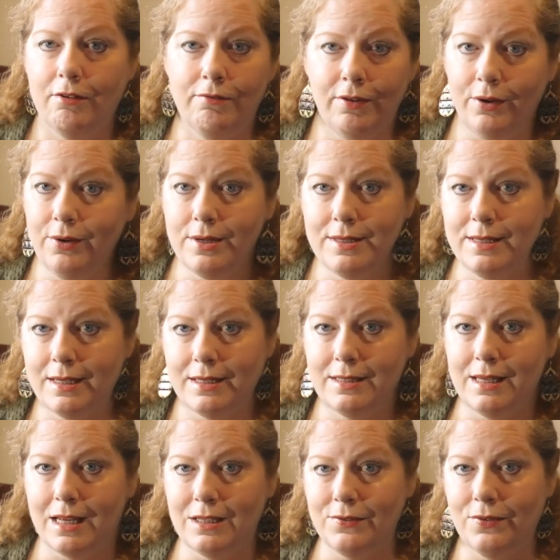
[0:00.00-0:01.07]
very
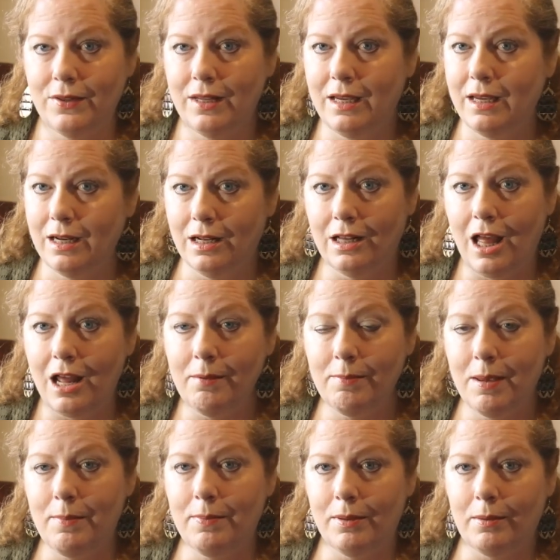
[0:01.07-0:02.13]
successfully, and a lot of
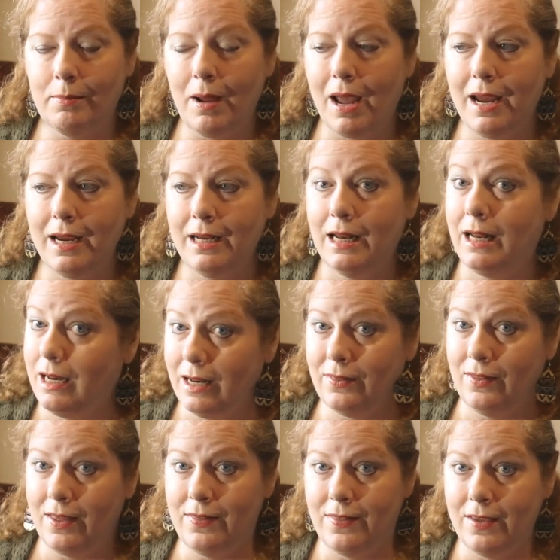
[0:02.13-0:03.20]
people are buying it,
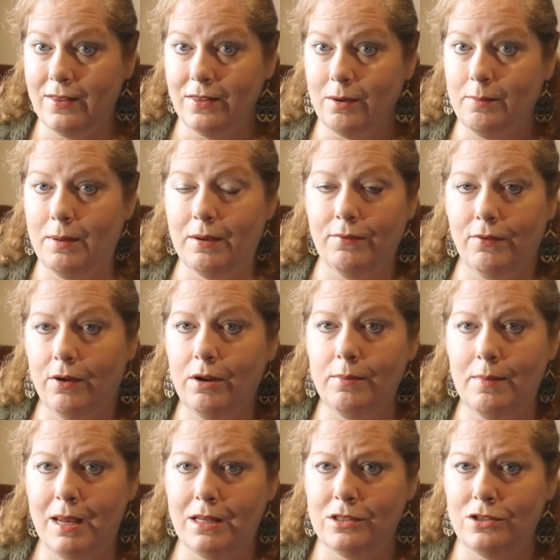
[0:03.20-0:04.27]
and they think they're being very
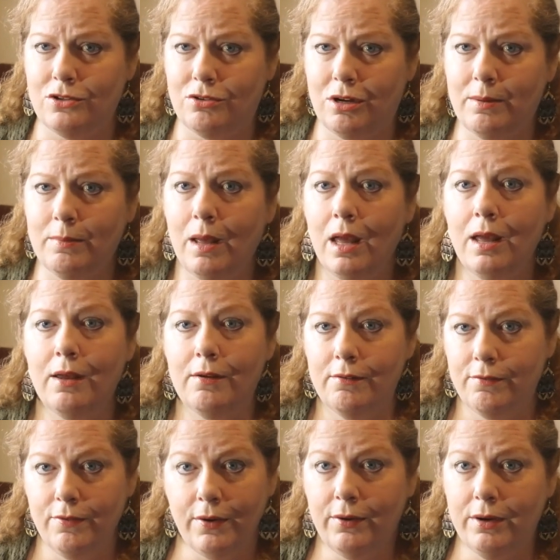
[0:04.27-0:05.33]
mainstream,
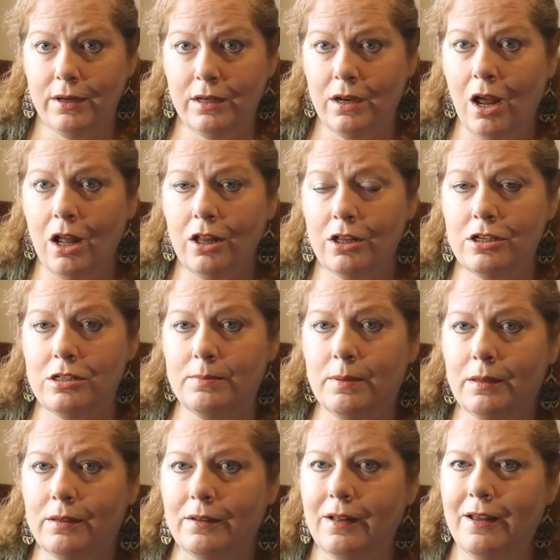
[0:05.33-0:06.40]
very
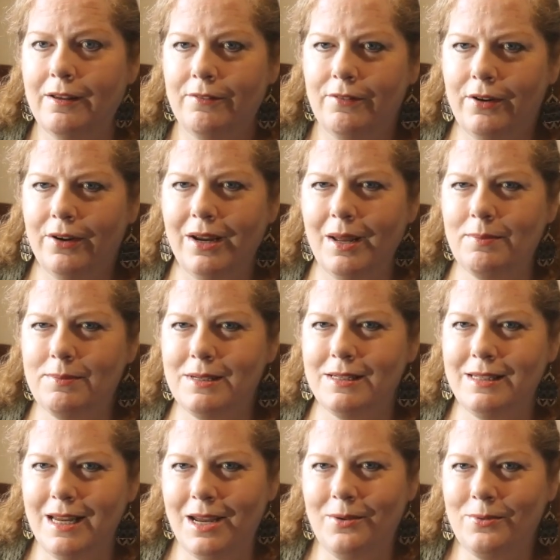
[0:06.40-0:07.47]
knowledgeable, very up to
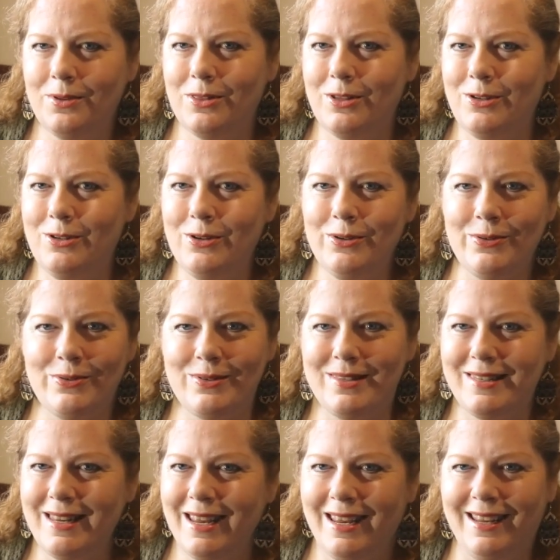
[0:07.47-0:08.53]
date with the news.